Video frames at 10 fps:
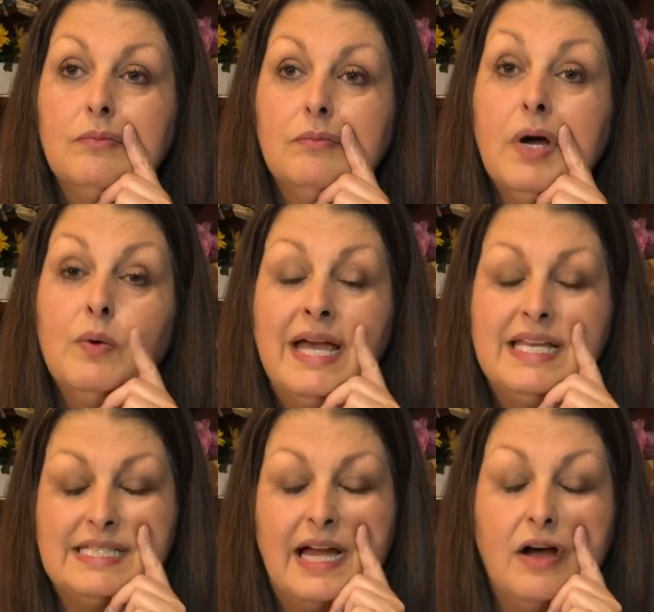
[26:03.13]
oh
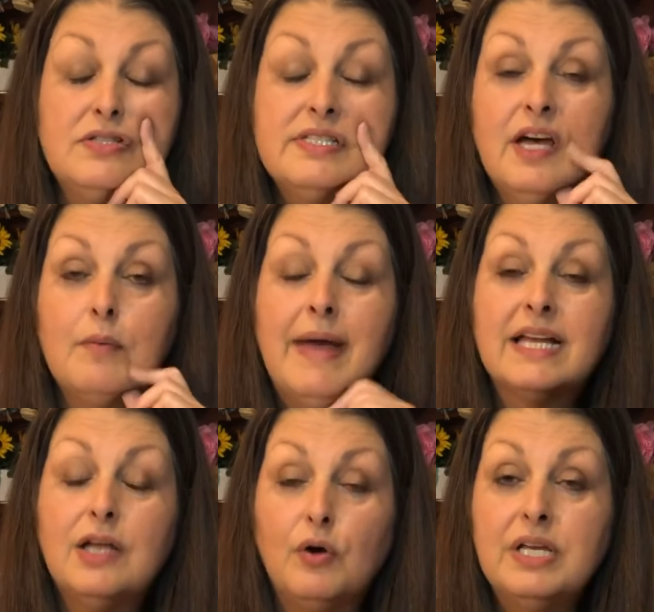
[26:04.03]
yes, I also sell
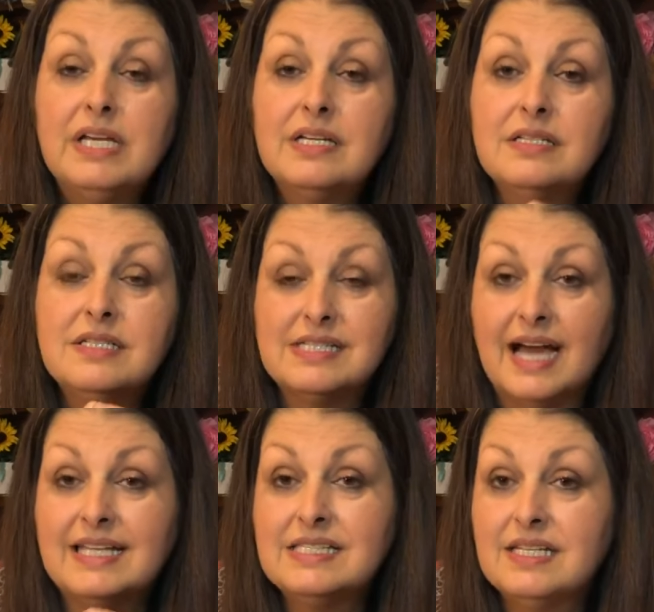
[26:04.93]
Magnolia
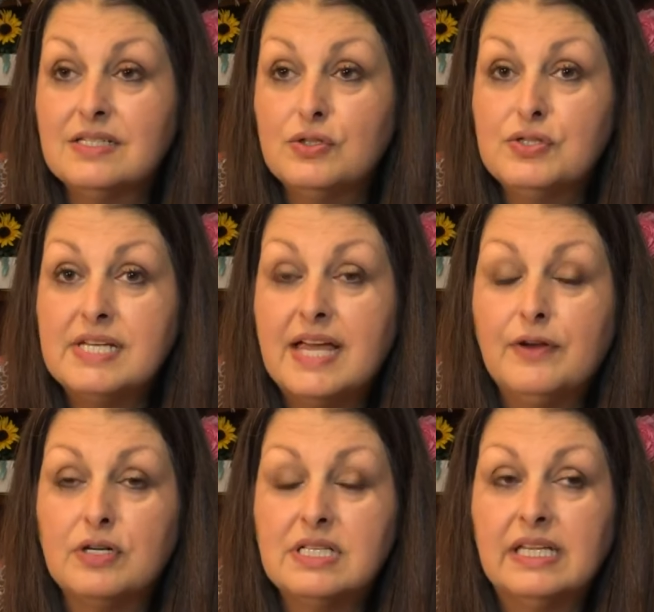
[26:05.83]
design stencils, and
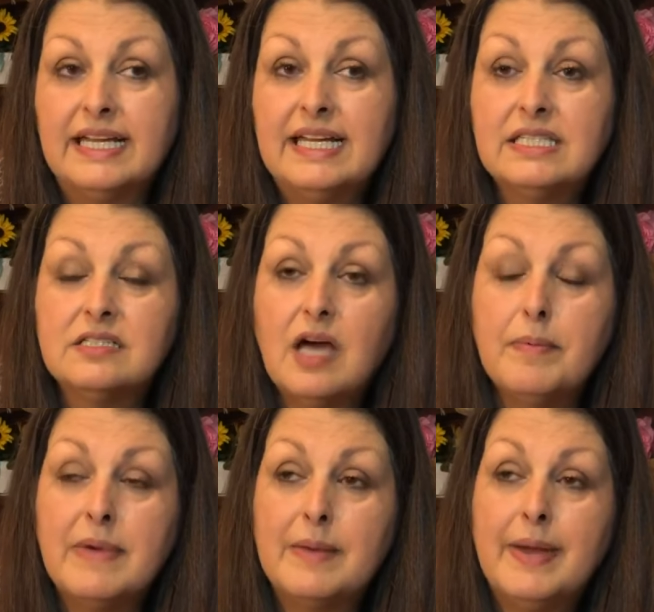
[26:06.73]
there is a link at the top of
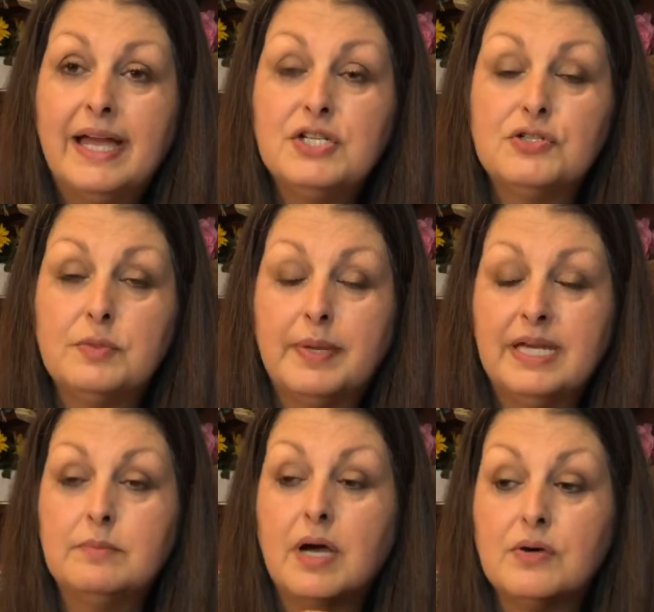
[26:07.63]
my page. There's a
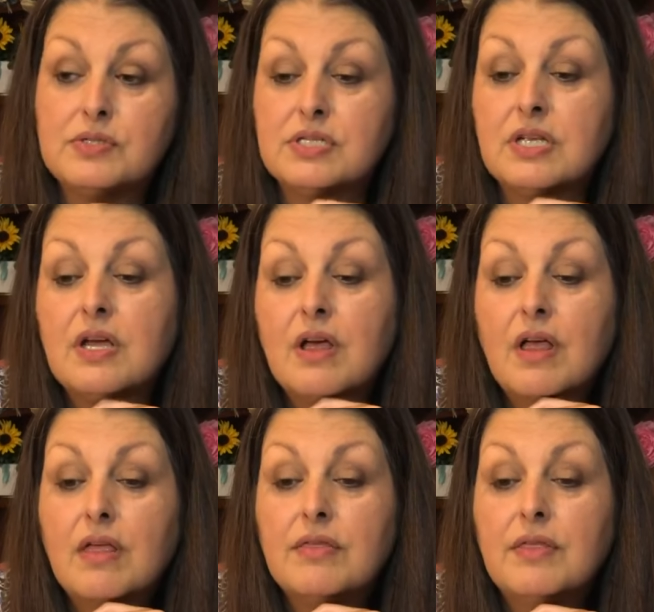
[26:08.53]
pin post.
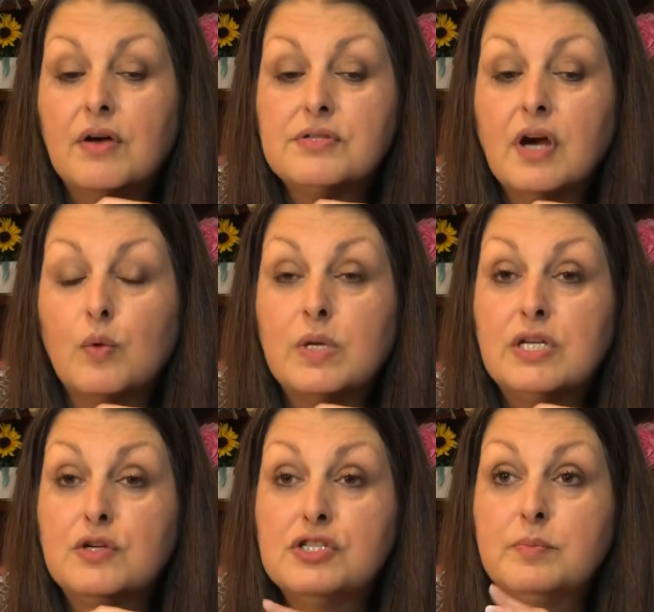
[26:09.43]
Those are
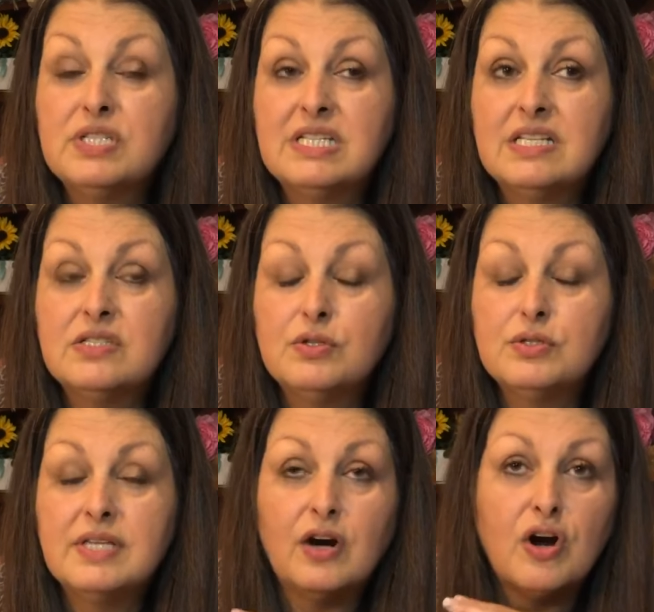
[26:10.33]
reusable stencils
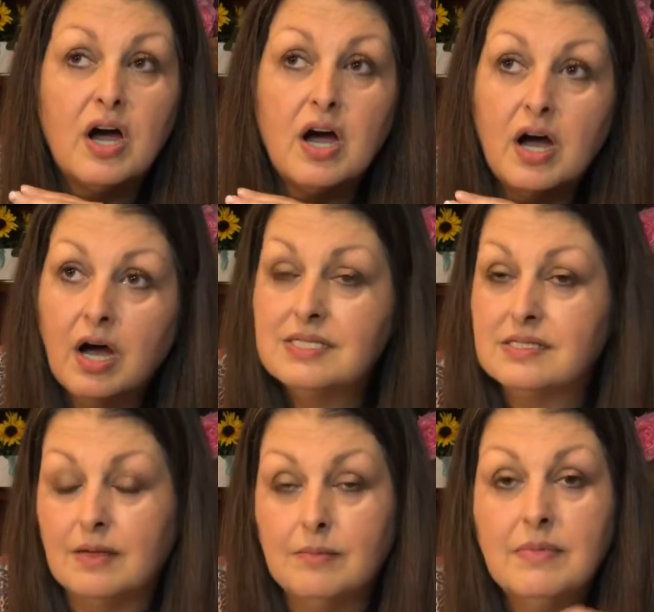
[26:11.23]
that are
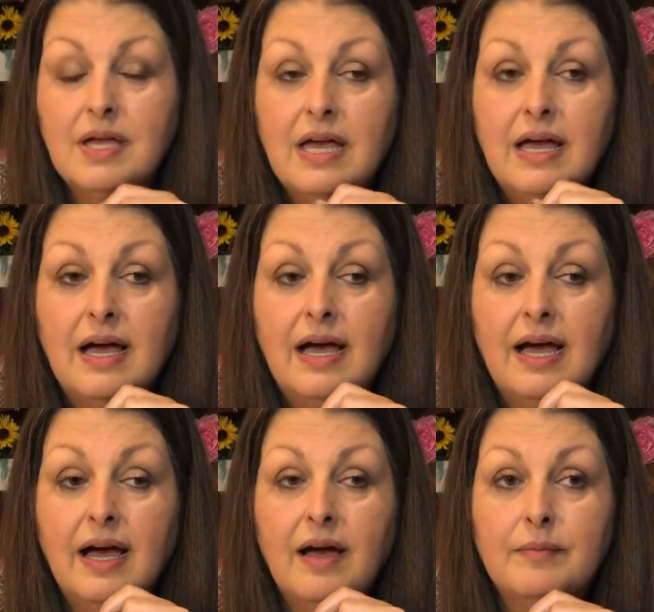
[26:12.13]
awesome.
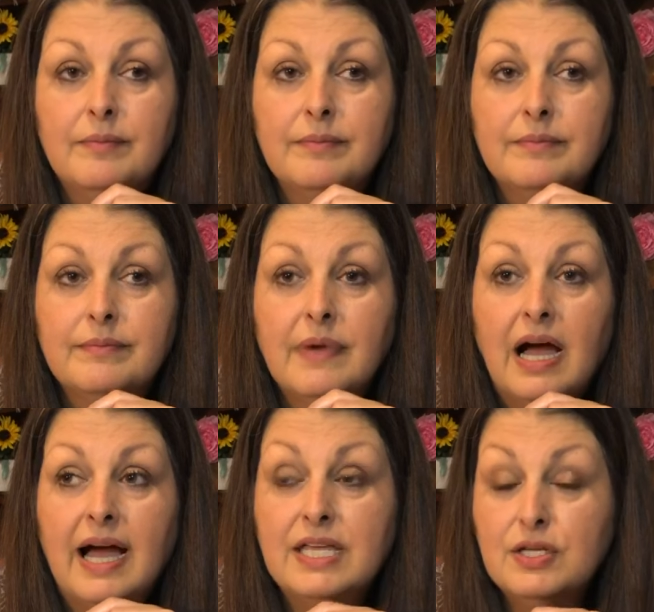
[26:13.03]

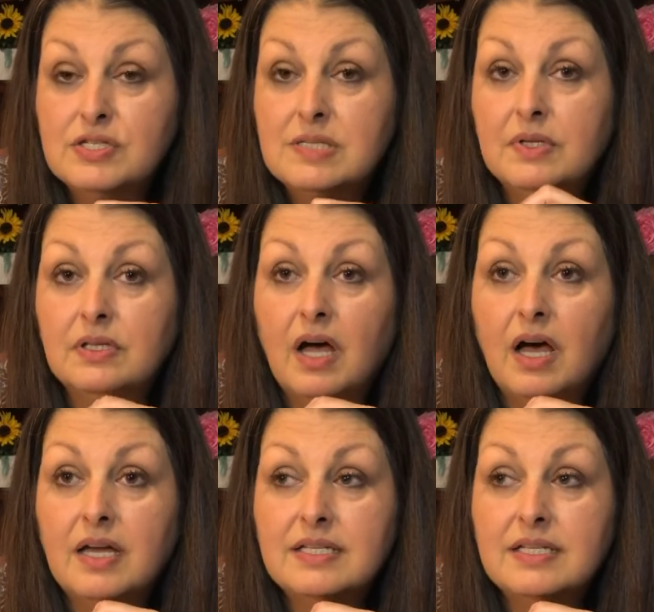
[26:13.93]
I use them a lot.